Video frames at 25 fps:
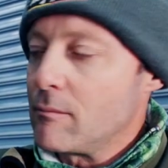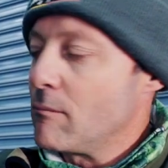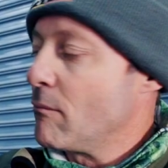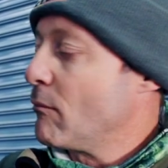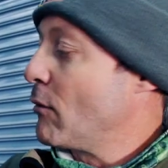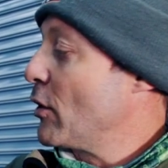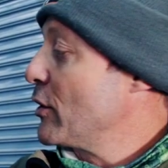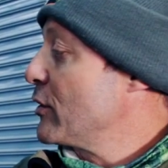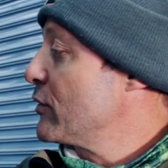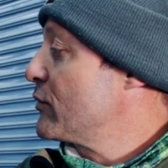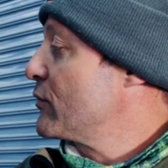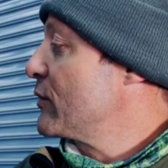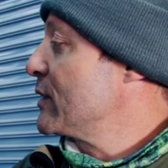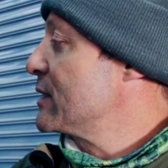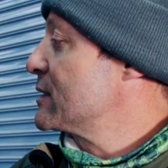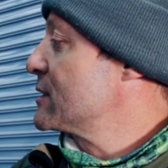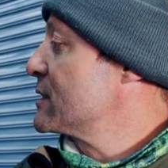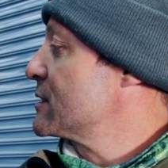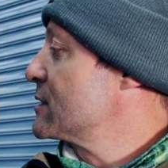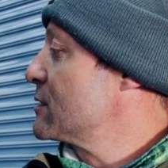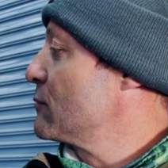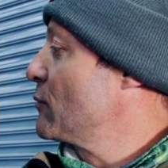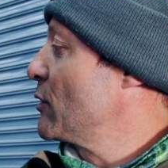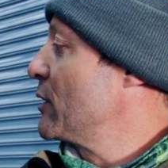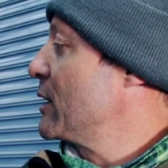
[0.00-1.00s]
monitoring
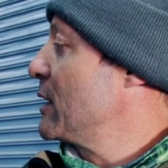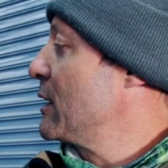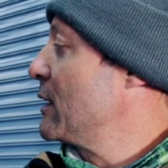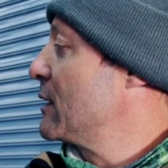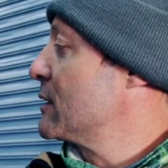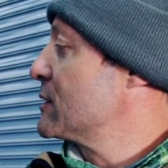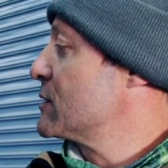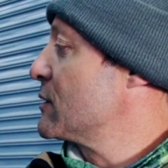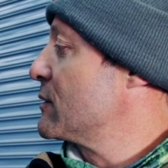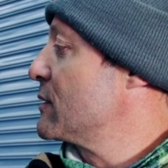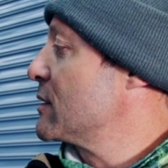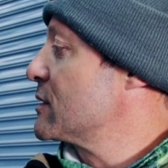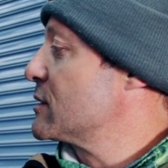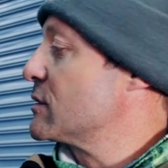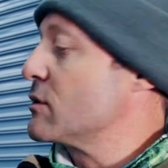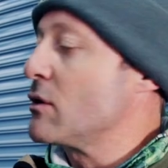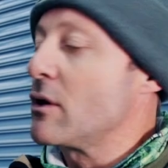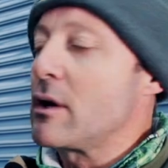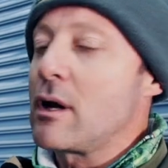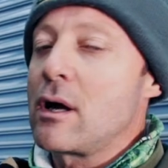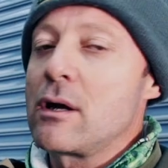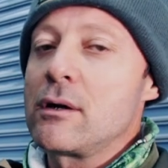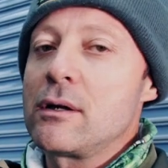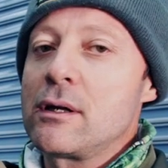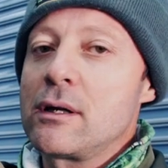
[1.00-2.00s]
system on here, so this
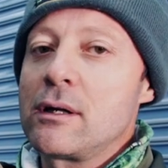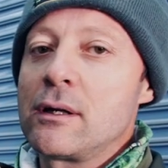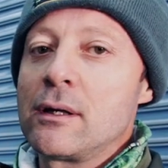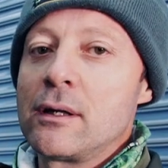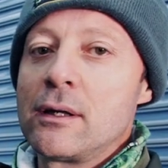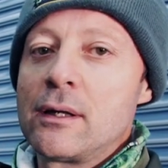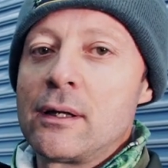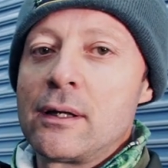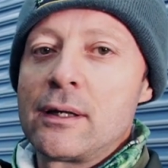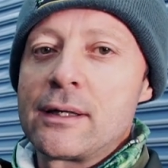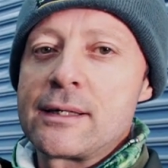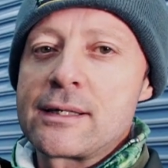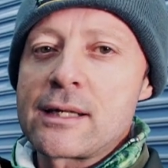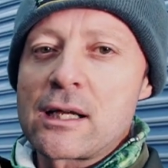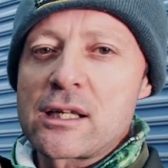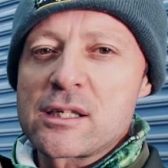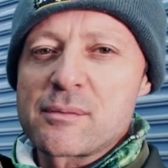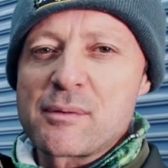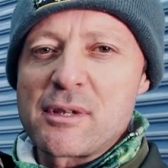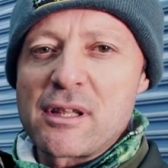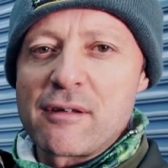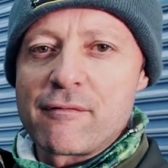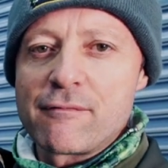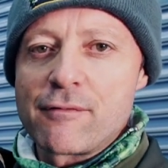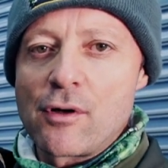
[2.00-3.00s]
not only
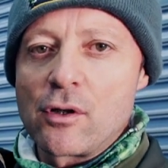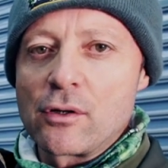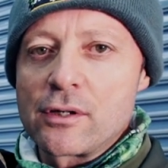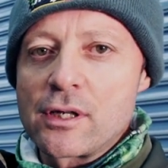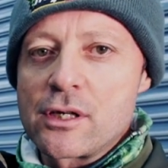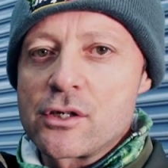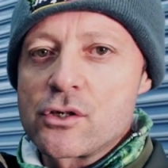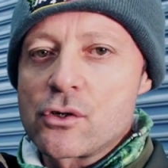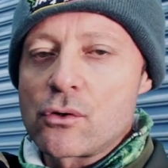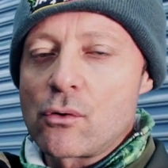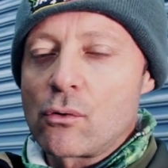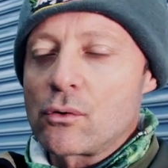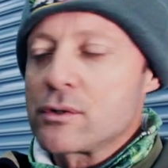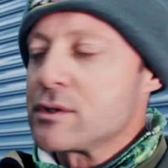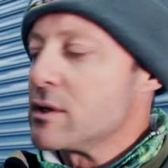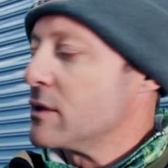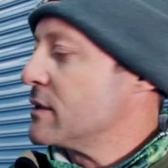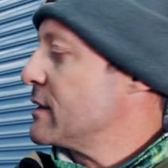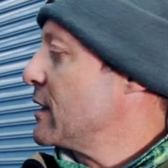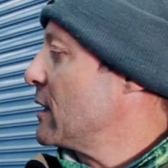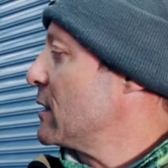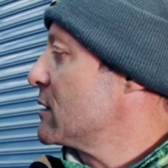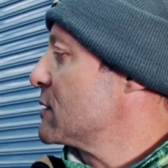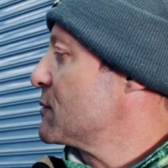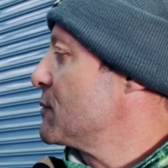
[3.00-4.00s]
tells me the voltage, it also
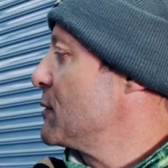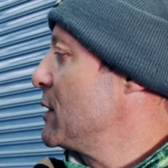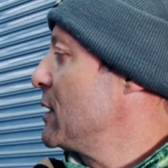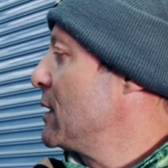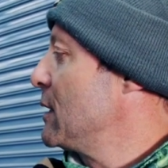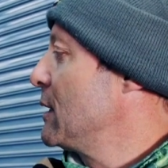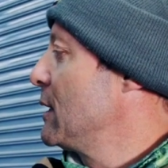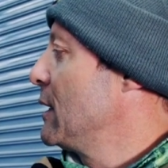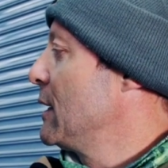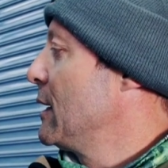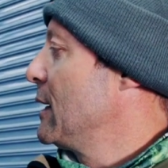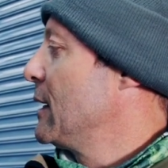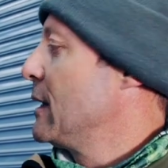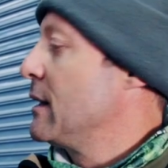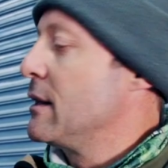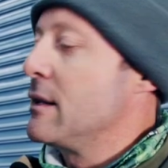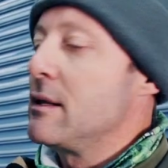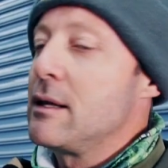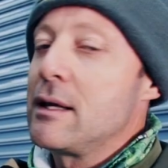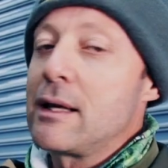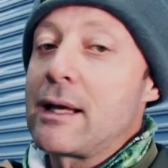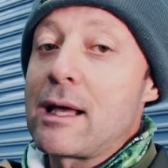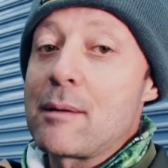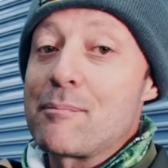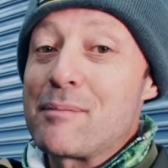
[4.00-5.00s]
tells me
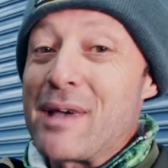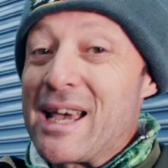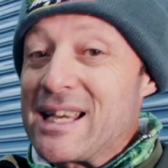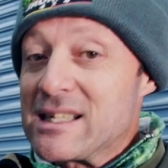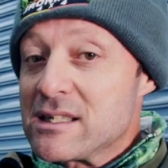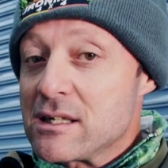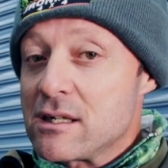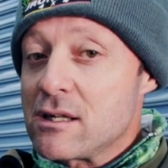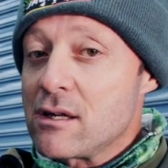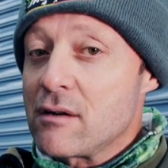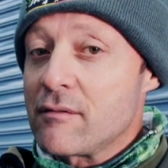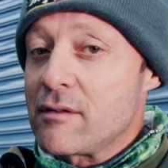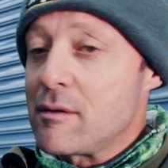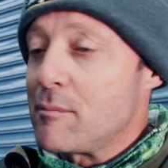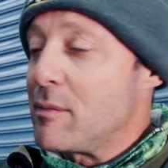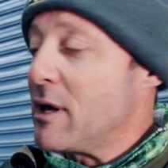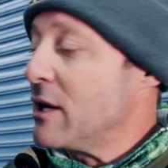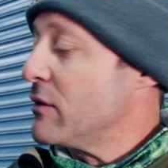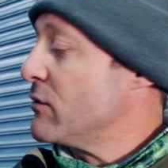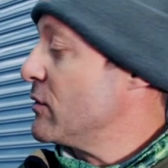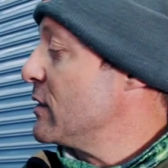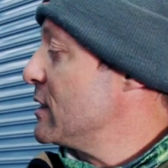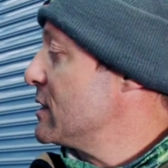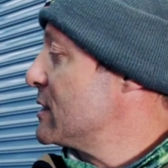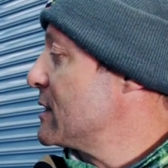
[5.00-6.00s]
the capacity of the
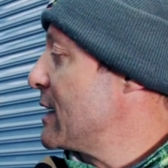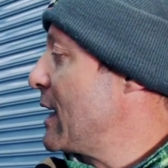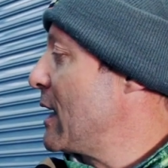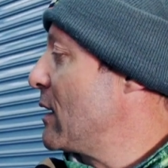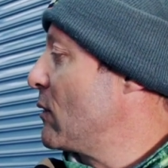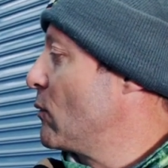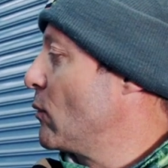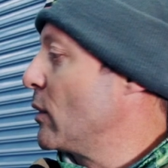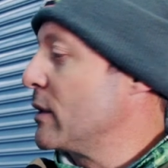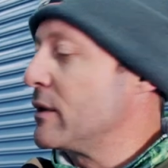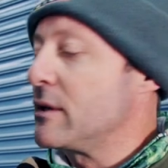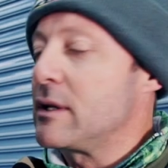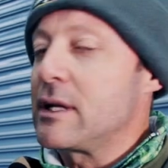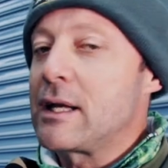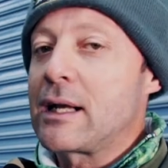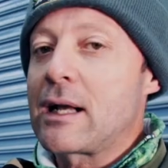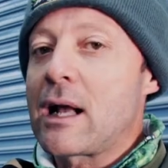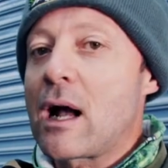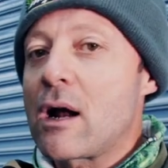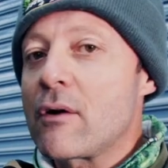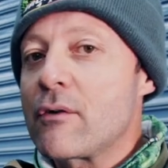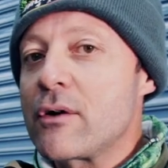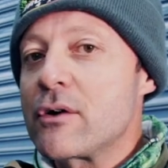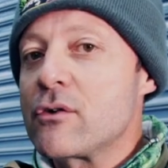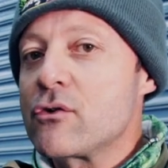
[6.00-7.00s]
batteries and what the
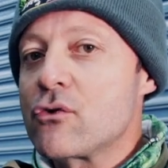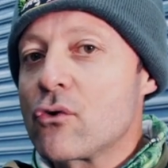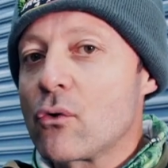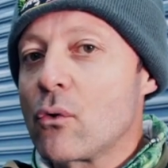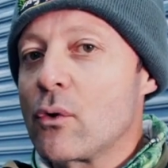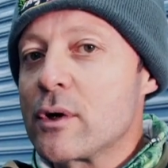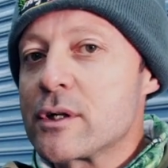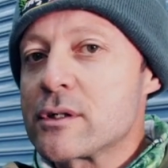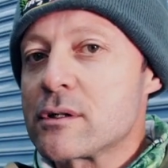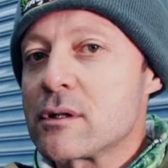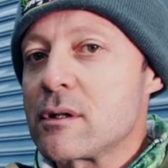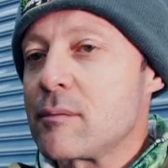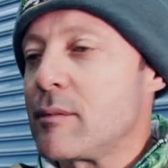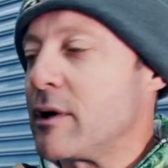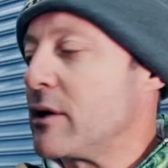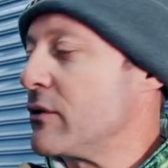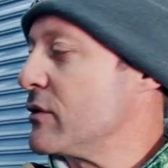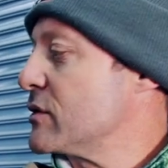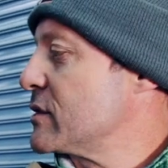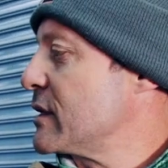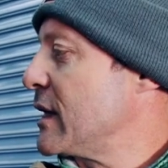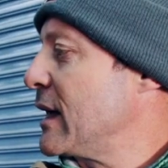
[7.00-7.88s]
current draw is on the battery.